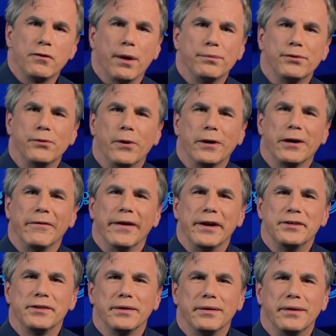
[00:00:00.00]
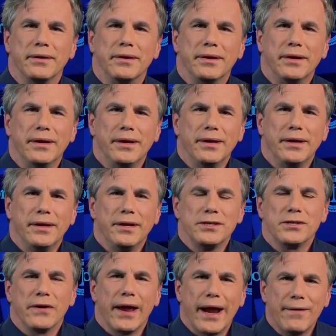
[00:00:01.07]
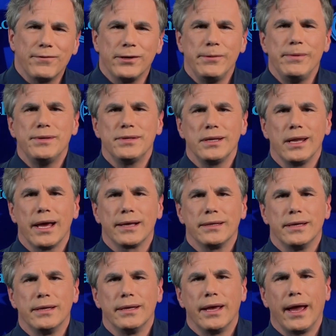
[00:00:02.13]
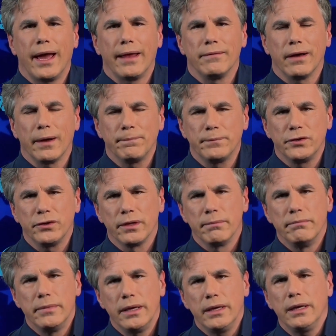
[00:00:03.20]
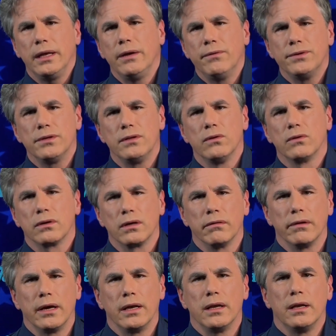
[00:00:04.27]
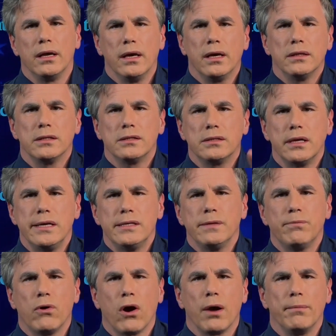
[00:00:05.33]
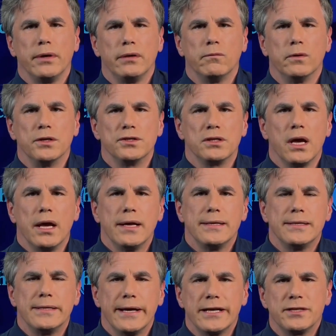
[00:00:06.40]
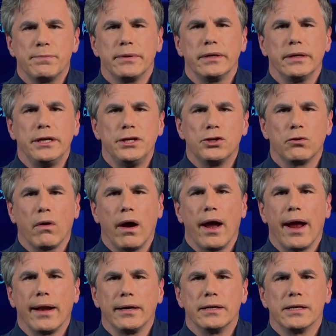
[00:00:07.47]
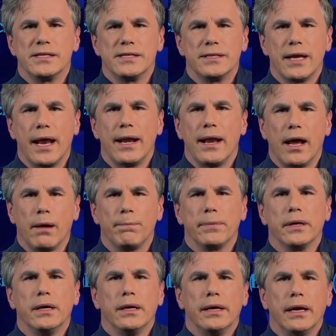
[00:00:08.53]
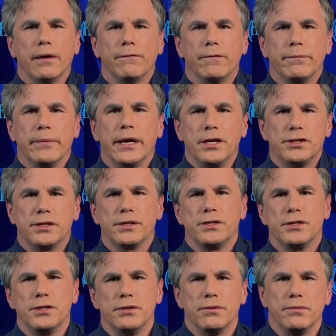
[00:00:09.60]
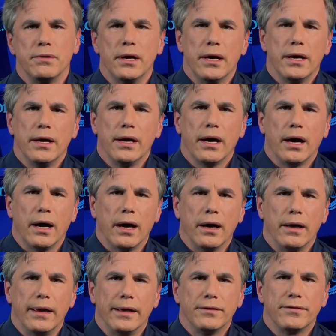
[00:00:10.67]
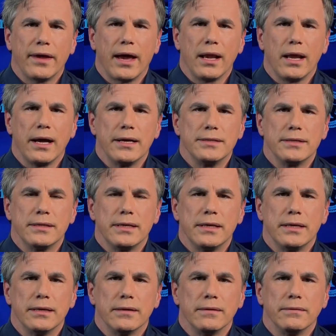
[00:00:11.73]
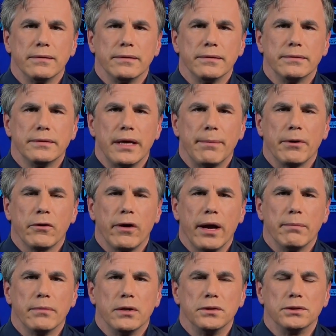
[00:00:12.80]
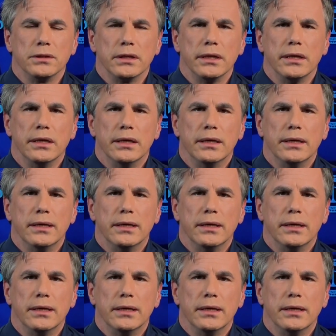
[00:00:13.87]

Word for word: Trump's inauguration. So after he was elected and up till the minute he was inaugurated, the State Department was desperately trying to send up information to uh, its allies in the Hill, Democrat mostly,